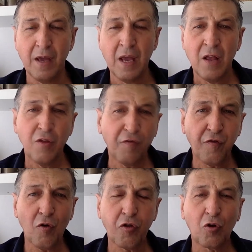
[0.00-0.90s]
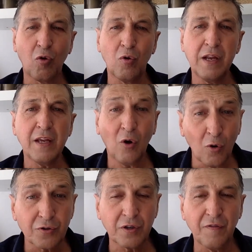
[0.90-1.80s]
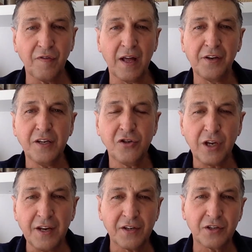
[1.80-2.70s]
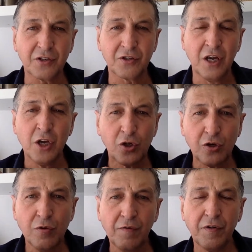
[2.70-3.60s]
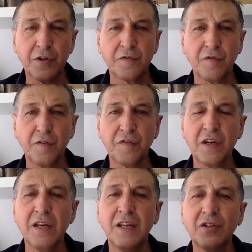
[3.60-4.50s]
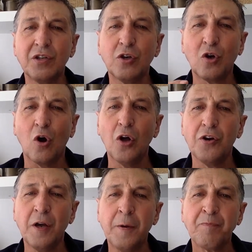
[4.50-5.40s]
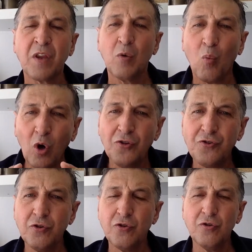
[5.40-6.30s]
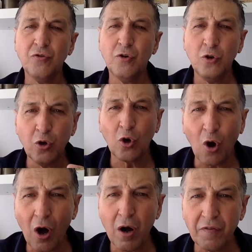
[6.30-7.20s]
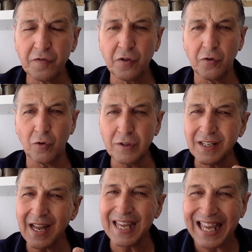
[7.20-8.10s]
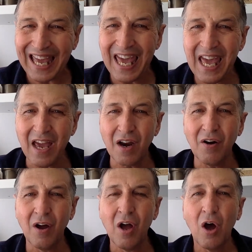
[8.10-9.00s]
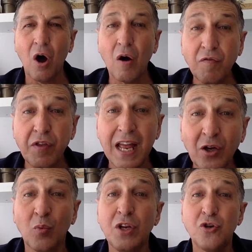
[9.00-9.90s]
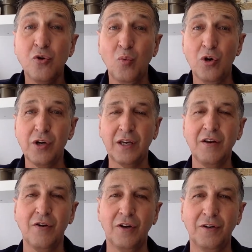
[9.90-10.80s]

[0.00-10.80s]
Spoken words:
The fourth calling, also found in Genesis 2 verse 15, is that God wants you to look after or take care of that which you're working on.